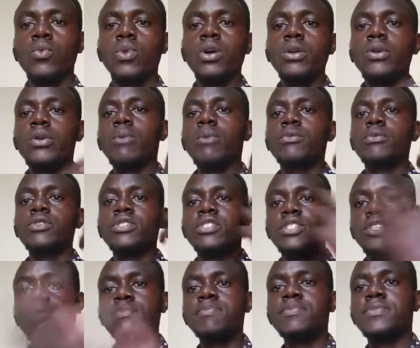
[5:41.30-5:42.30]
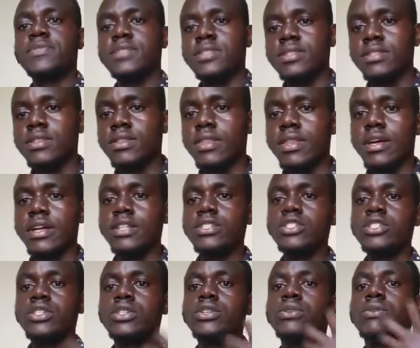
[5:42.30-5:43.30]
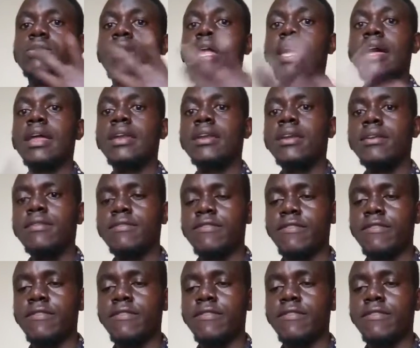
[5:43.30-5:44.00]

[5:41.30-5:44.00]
or more tips that you learn